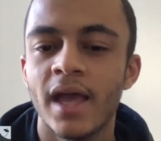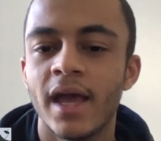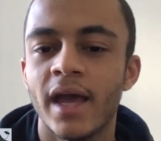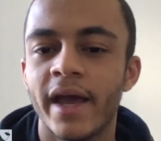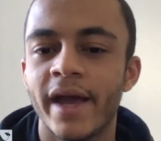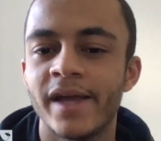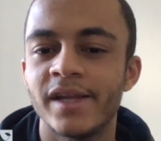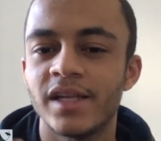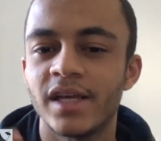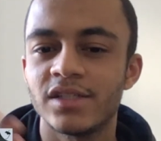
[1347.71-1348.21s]

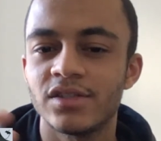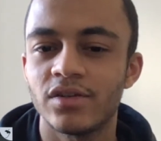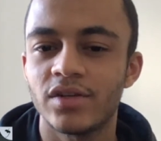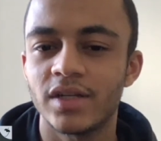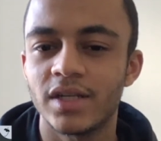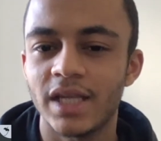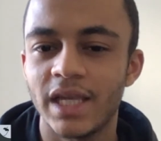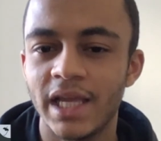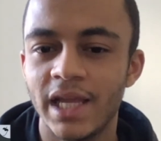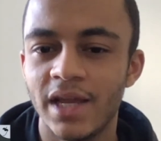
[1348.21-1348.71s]
And as you
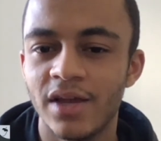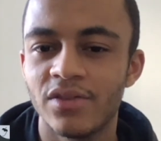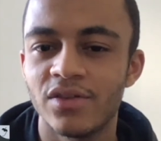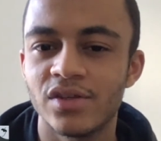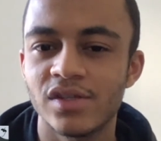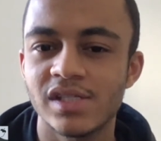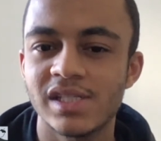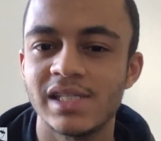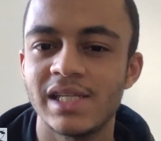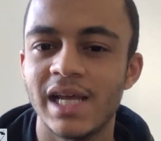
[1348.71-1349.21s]
can hear, the
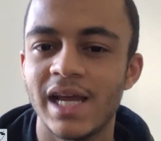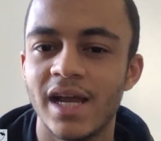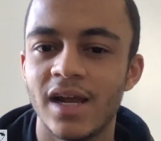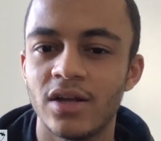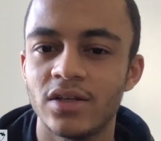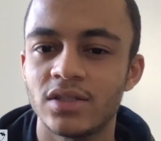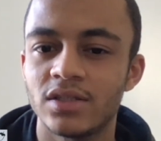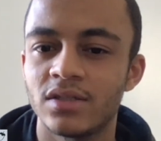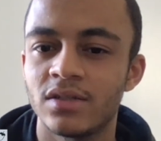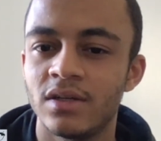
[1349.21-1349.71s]

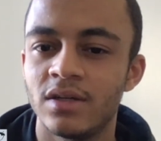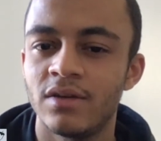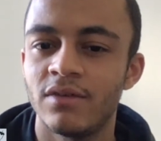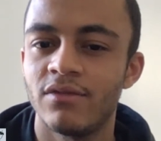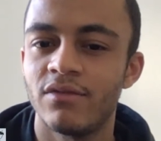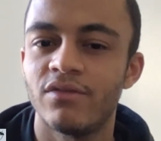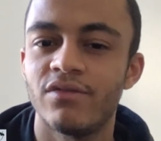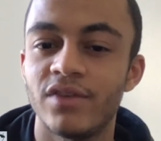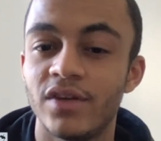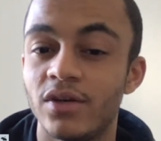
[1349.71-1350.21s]
snares
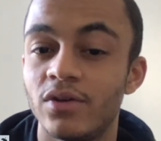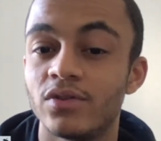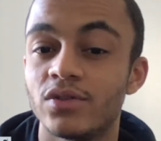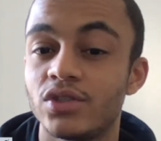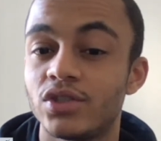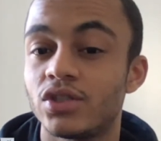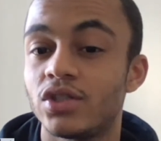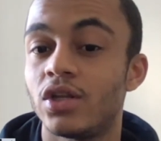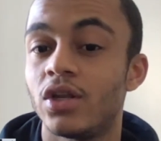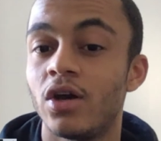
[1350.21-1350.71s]
feel
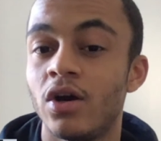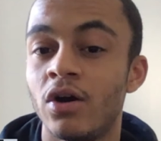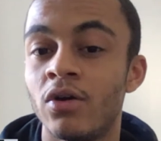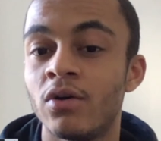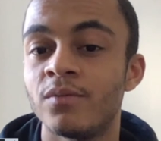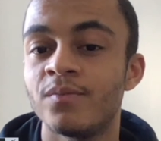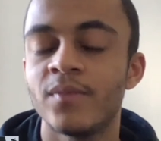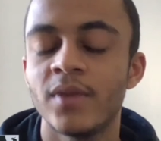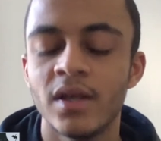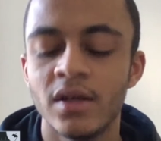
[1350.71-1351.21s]
slow.
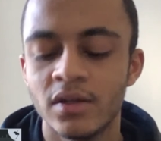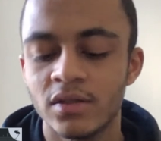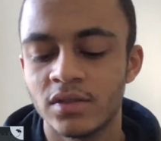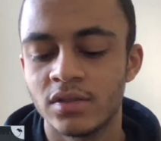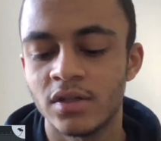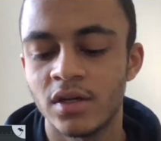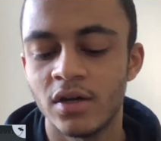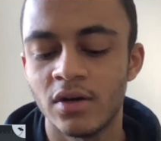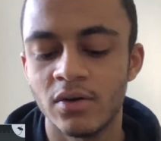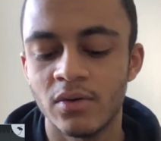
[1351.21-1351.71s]

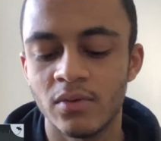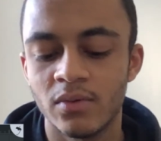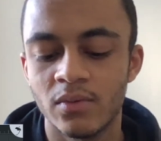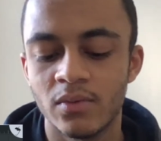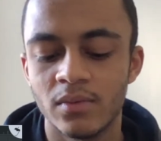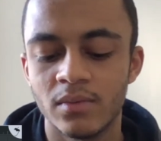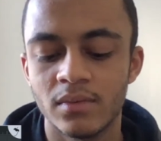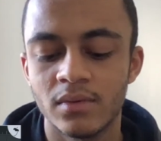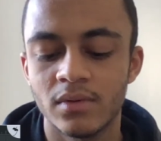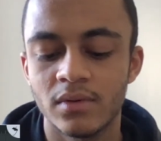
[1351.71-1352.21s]

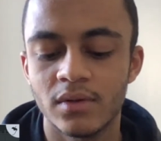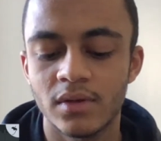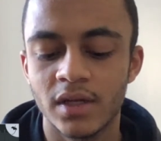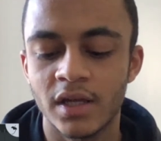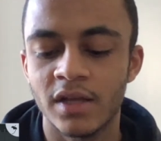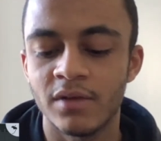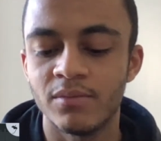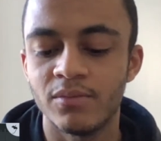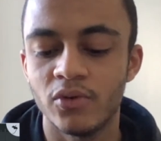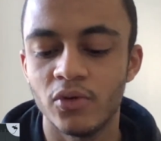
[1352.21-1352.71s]
So
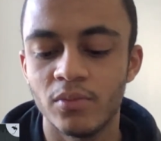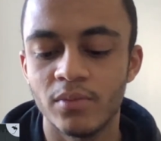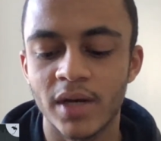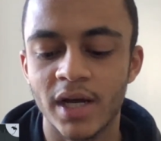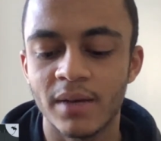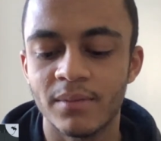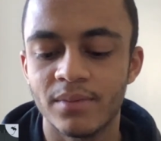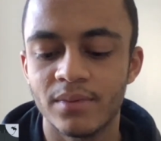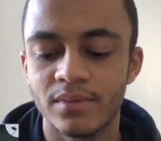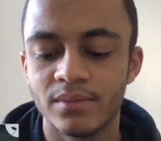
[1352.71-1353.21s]
in boom bap,